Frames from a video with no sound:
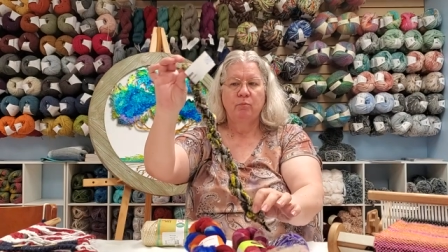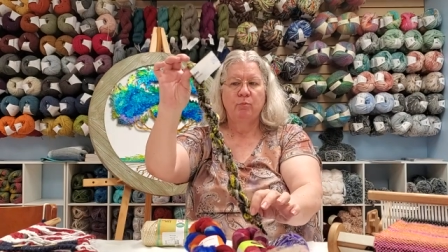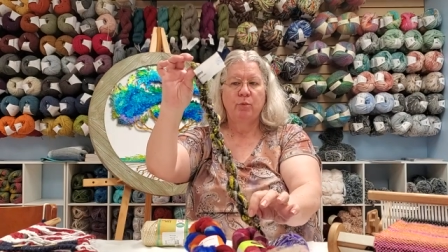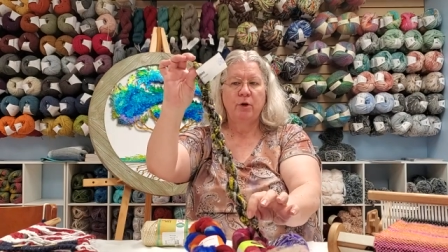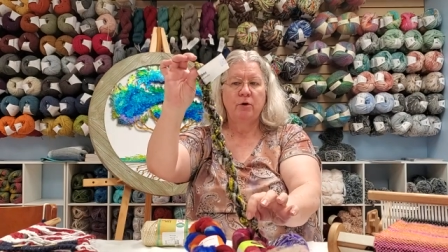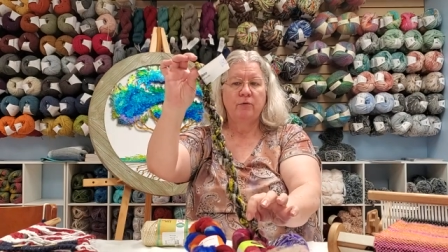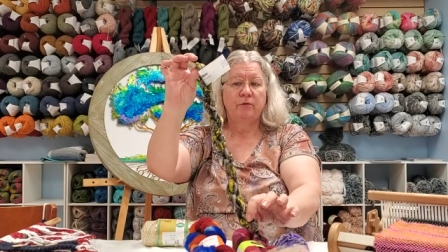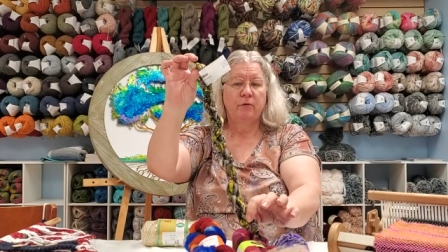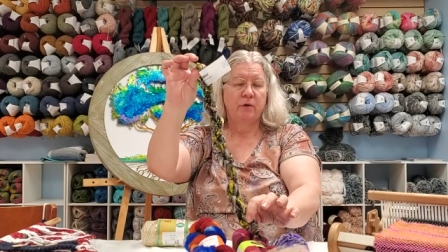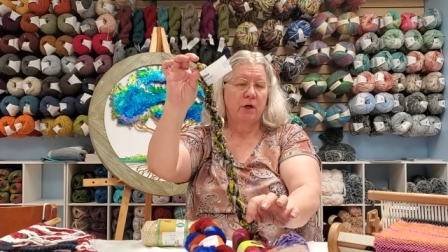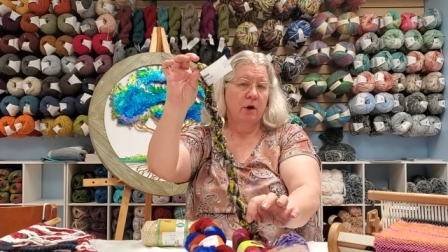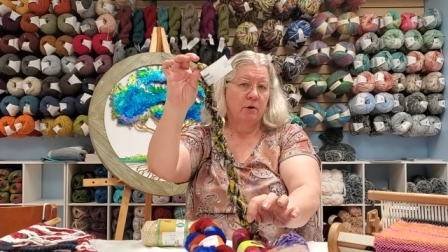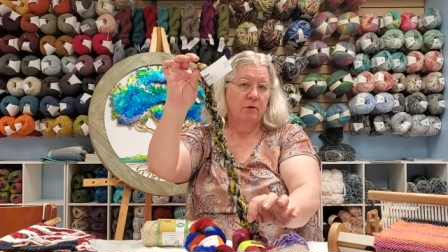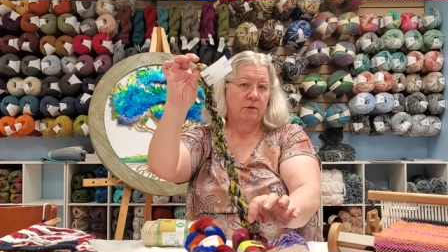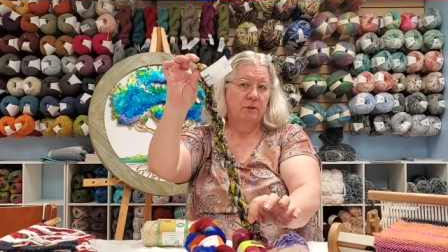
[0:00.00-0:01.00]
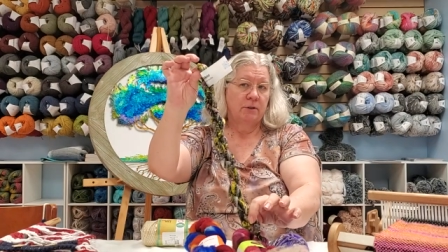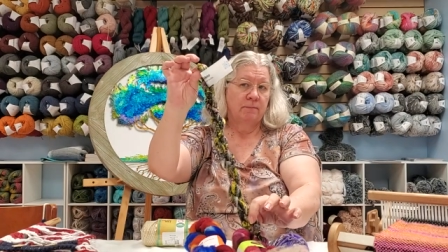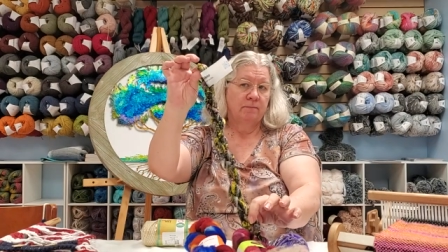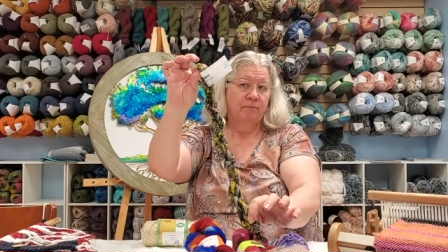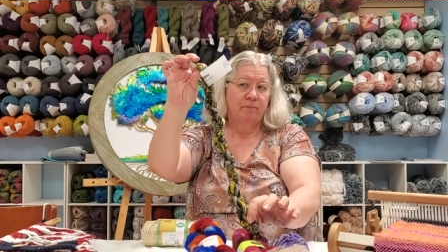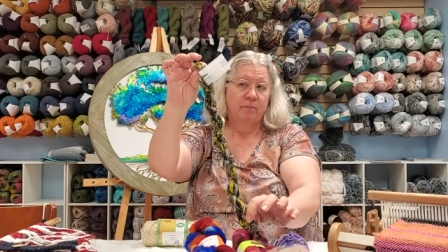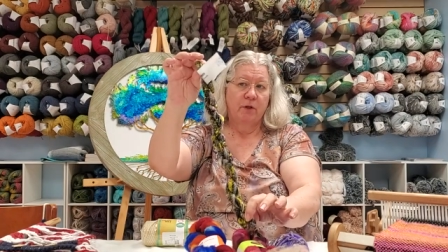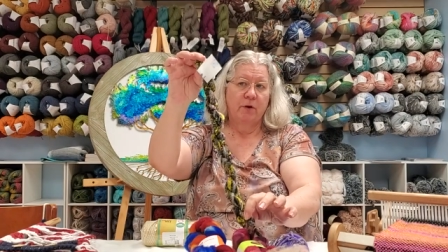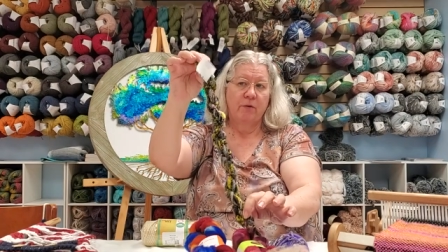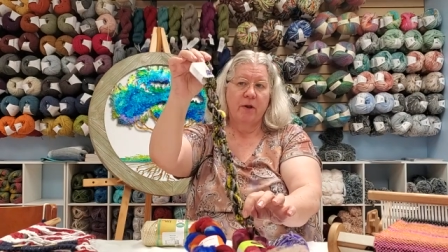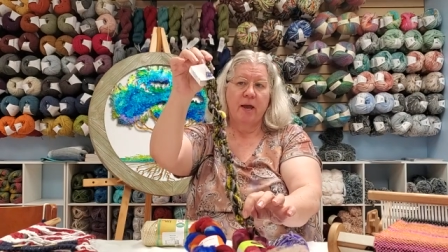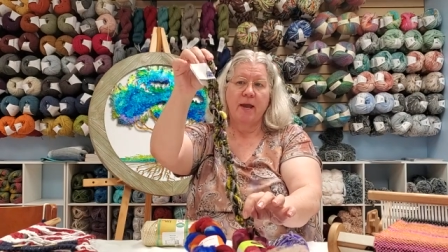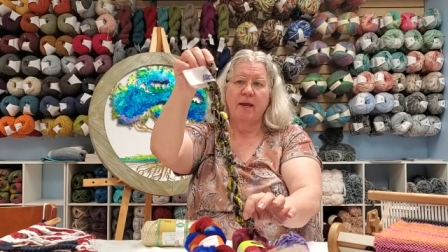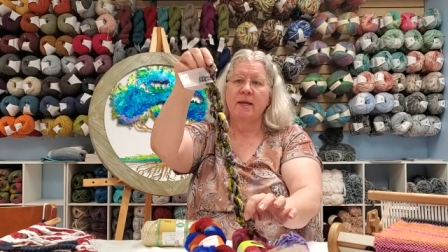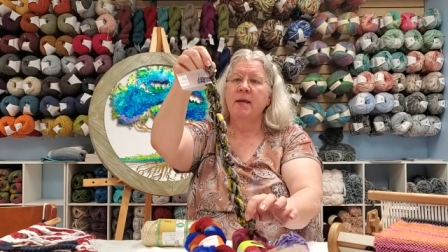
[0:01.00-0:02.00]
Beautiful yarns,
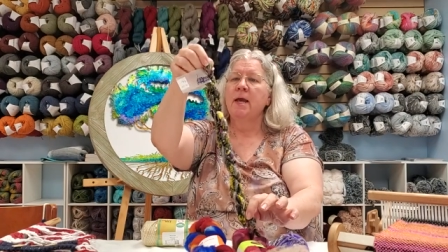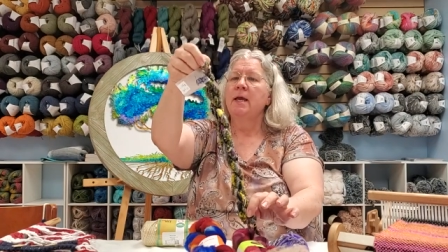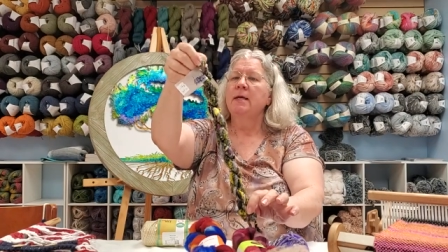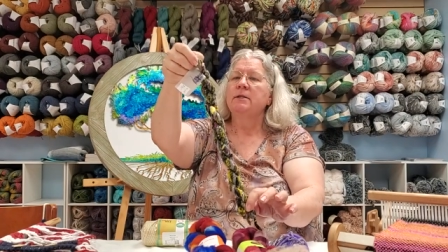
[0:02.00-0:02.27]
okay?